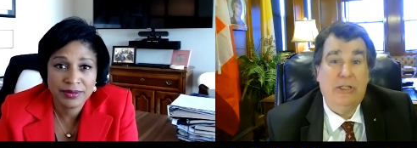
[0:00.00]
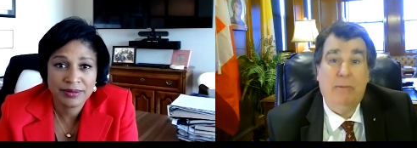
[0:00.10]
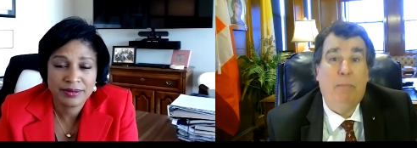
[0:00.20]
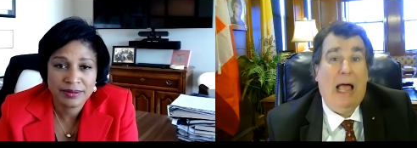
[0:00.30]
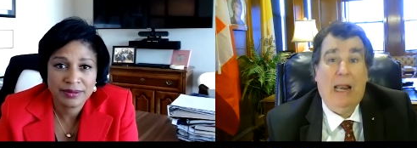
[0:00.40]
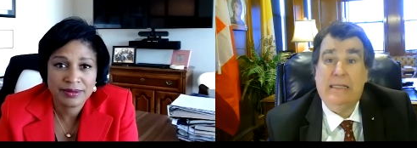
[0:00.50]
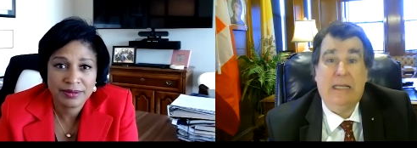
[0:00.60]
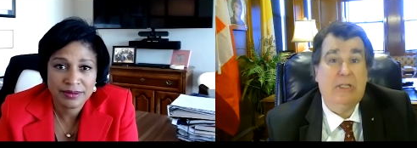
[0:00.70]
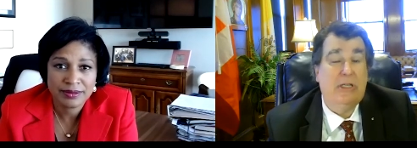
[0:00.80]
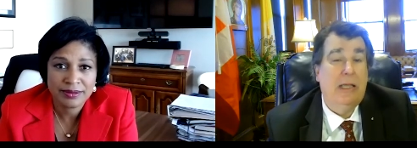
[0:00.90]
Speaker 1: just in
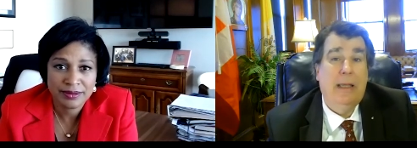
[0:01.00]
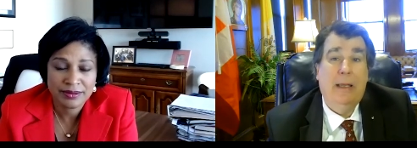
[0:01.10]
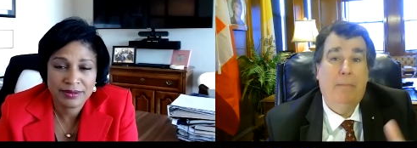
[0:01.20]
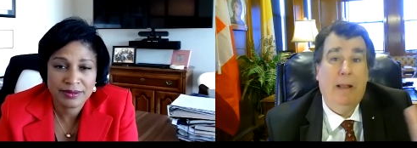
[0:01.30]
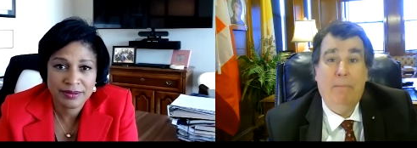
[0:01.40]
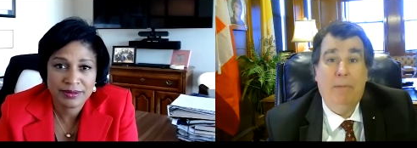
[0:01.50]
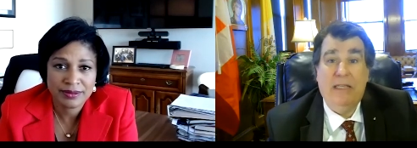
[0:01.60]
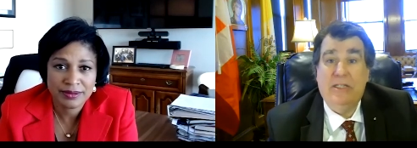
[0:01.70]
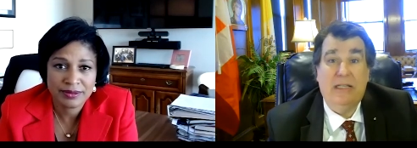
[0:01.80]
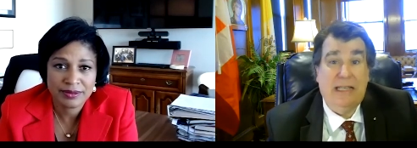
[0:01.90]
politics, but in
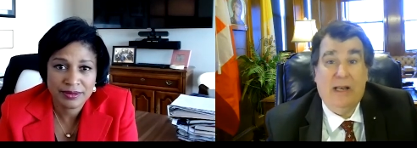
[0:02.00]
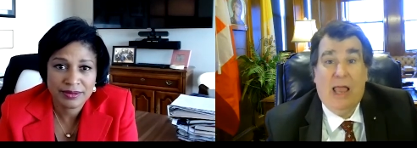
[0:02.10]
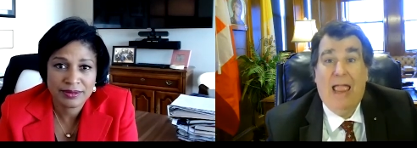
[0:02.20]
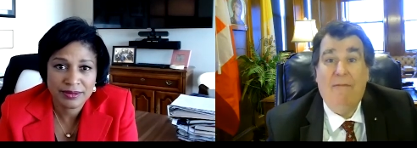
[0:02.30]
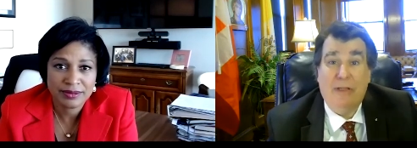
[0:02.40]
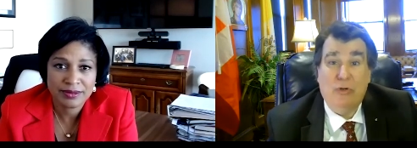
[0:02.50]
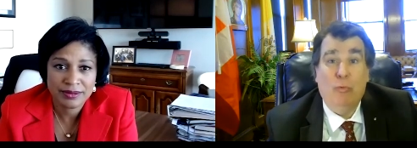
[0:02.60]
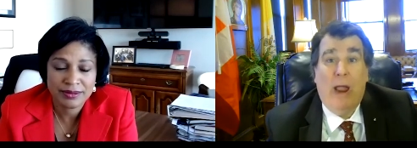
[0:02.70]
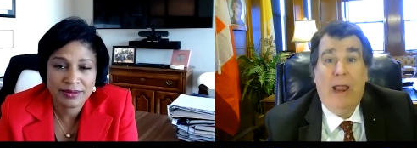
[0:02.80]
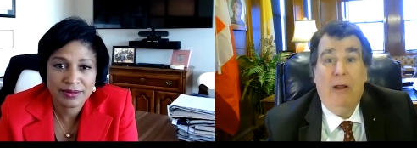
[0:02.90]
business and life, it's
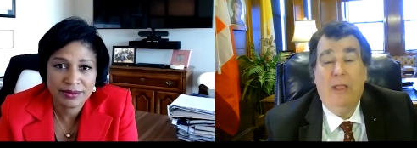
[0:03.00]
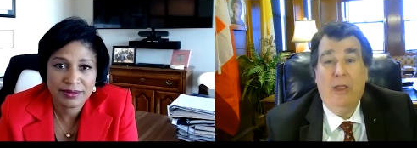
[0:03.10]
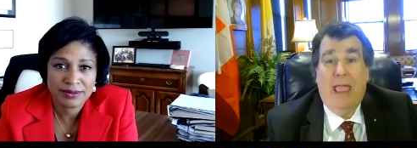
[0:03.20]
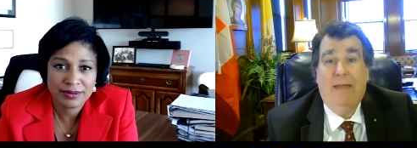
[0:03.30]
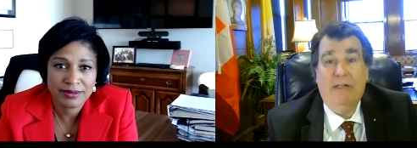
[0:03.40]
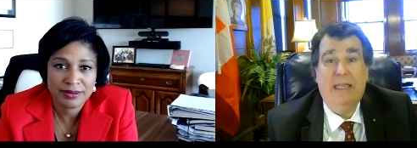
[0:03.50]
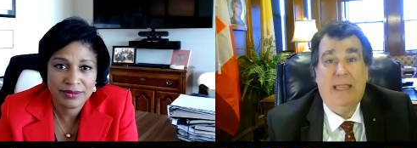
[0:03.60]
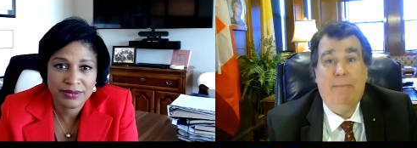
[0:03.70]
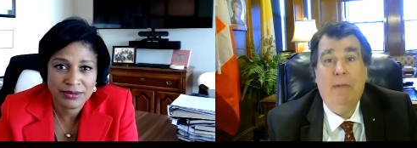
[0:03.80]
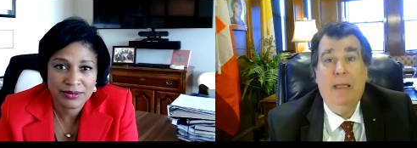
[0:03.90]
rare that you have a
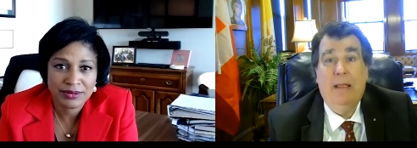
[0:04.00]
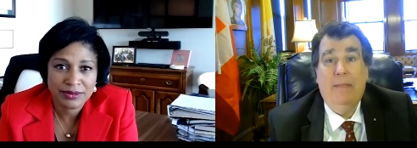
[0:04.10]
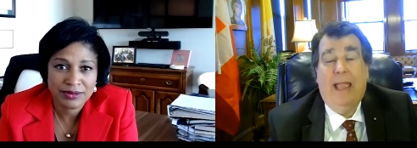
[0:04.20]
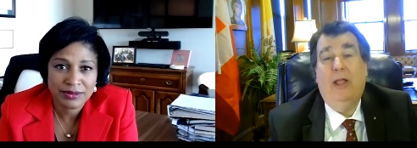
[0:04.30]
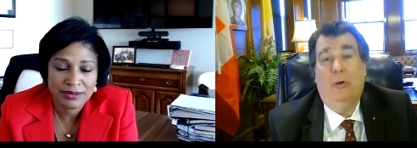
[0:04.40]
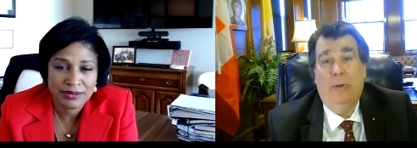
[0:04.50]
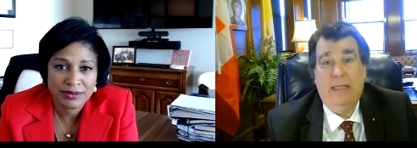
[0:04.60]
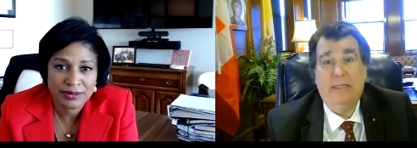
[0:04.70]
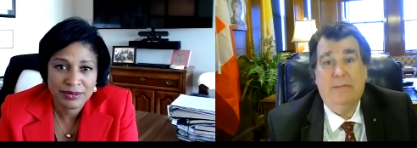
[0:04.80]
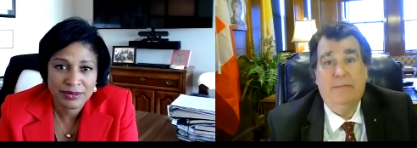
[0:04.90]
team that
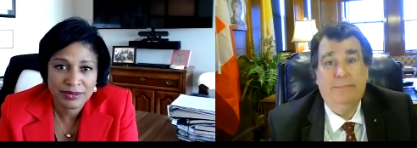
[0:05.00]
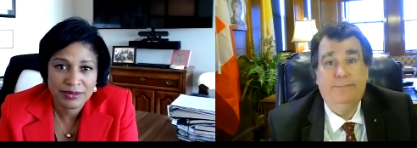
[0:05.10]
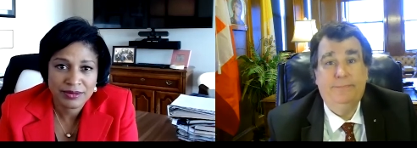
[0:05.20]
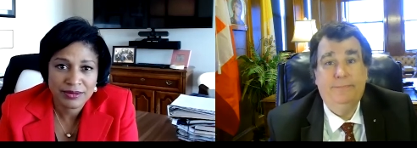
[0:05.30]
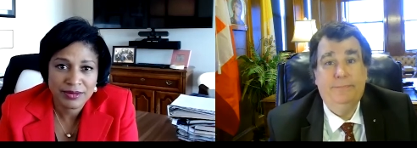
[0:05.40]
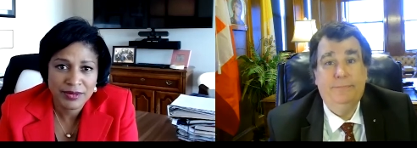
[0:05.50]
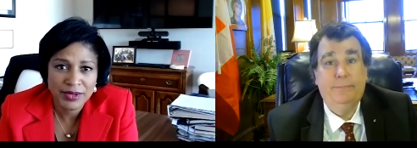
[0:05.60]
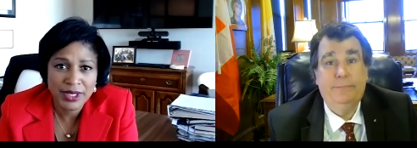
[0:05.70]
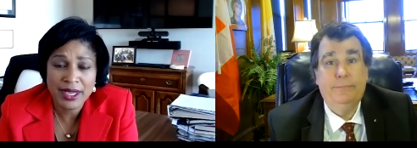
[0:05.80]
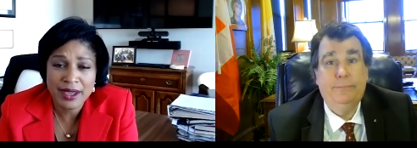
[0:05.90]
cohesive.
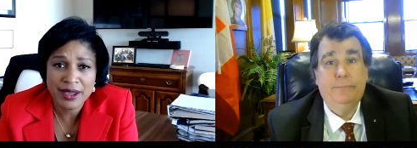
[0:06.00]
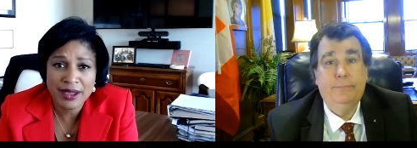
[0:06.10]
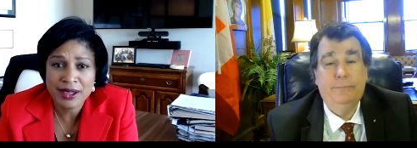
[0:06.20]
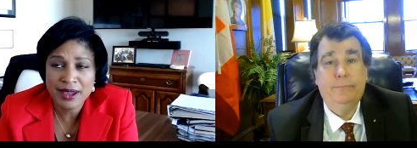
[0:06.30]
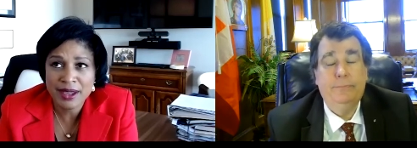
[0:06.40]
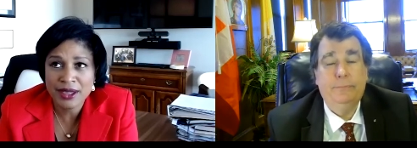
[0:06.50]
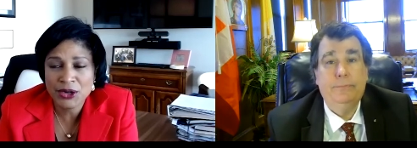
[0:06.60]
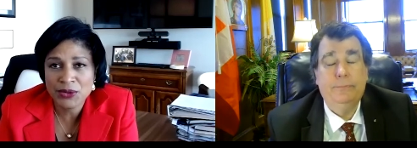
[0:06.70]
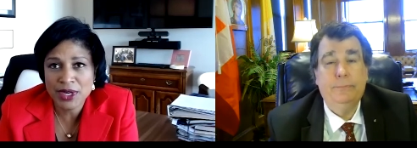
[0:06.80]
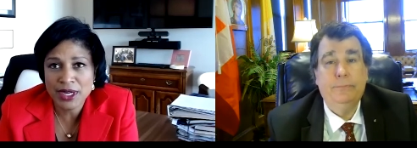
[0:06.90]
Speaker 2: Yeah, I, I
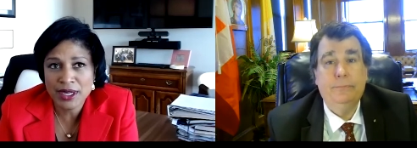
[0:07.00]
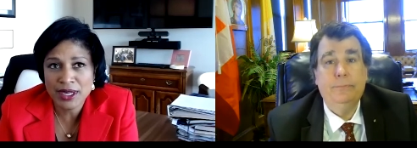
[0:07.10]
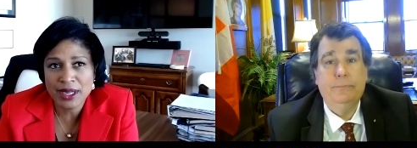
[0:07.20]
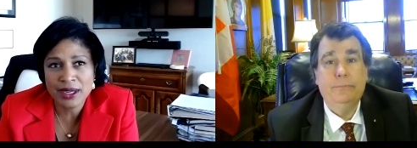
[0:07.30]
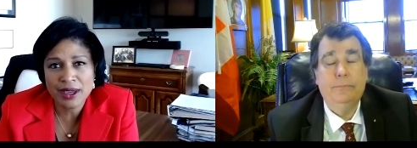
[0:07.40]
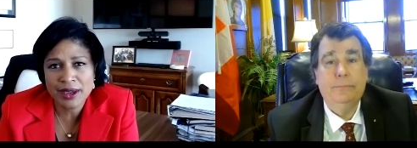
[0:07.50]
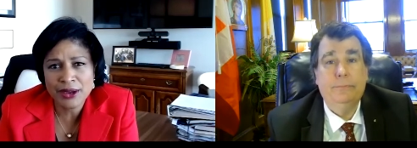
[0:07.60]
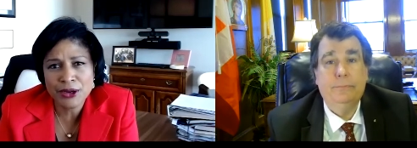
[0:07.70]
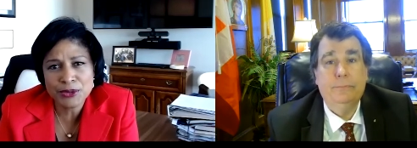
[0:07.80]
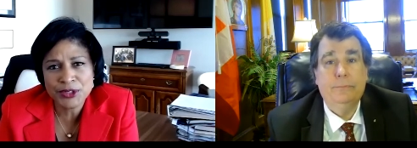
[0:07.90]
agree. And
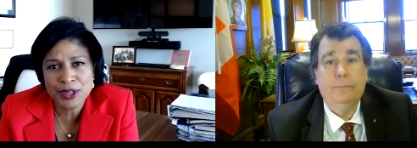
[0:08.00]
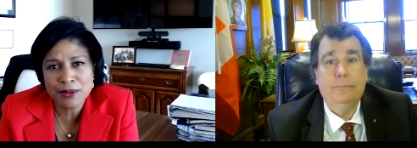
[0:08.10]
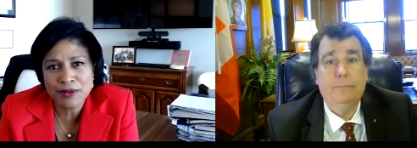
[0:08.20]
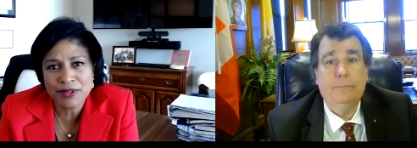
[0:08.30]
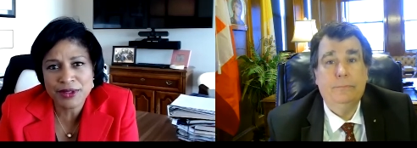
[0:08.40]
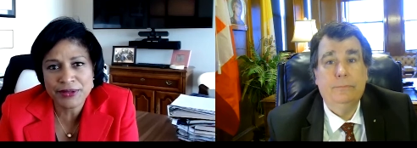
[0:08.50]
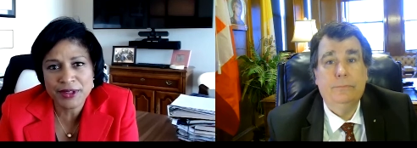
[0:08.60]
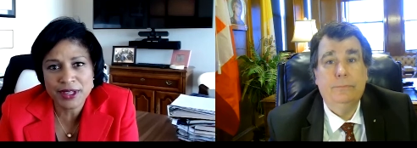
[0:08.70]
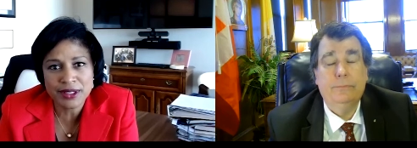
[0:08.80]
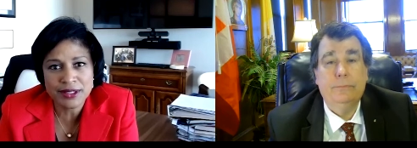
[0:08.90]
I hope some of the
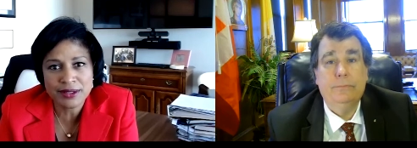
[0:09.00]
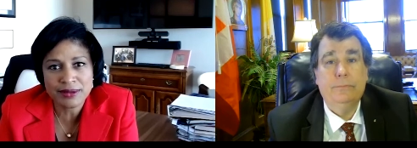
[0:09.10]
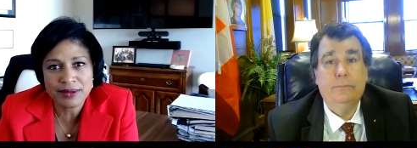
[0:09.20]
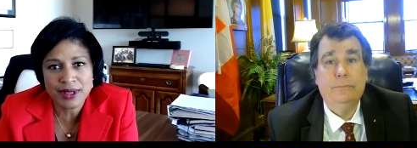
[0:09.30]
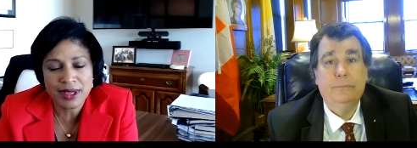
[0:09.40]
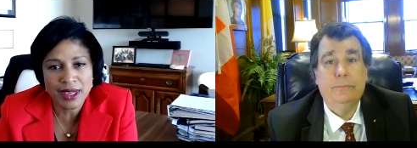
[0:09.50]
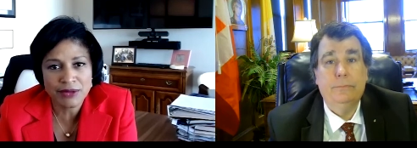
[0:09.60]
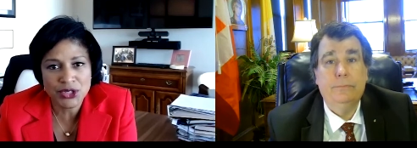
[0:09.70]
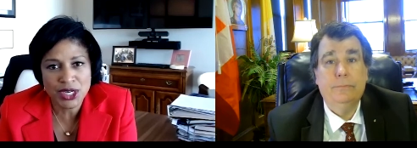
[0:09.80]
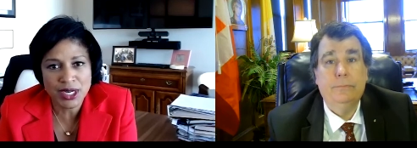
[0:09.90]
things that
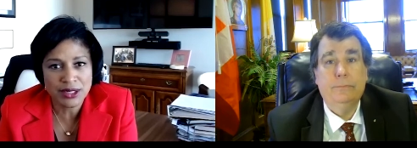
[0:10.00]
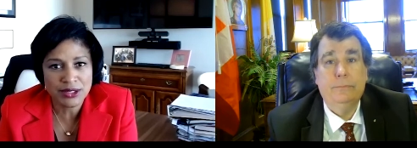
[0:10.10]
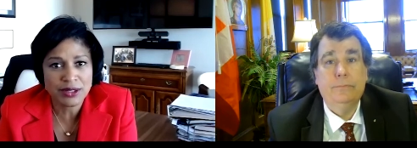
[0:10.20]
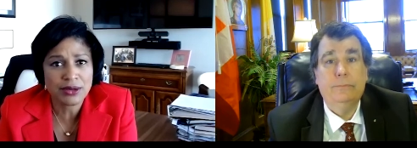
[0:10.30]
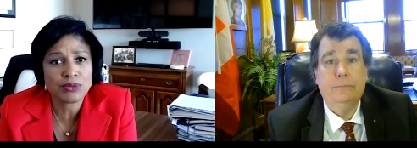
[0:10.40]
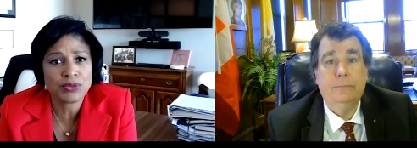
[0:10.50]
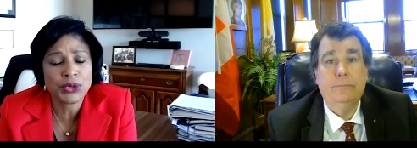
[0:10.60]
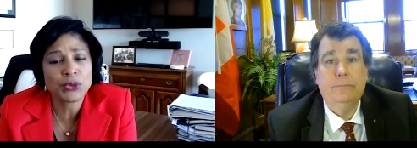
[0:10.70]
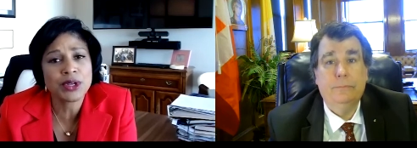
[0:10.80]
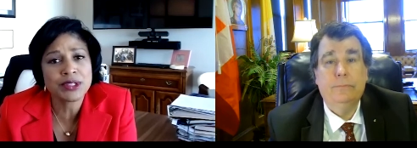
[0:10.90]
have changed. There,
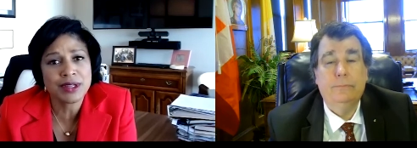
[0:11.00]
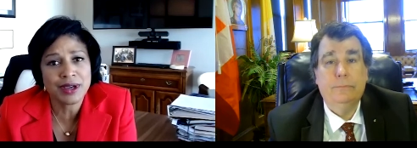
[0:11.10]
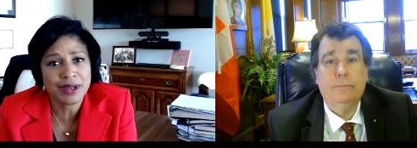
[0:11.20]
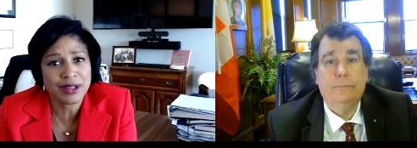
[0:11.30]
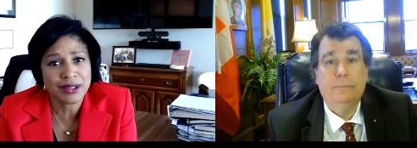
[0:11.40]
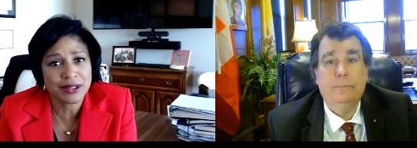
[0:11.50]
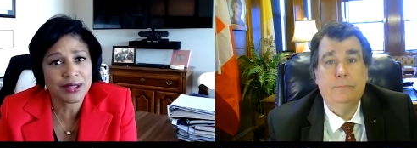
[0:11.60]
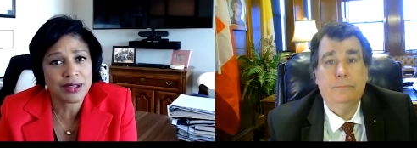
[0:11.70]
there was not a,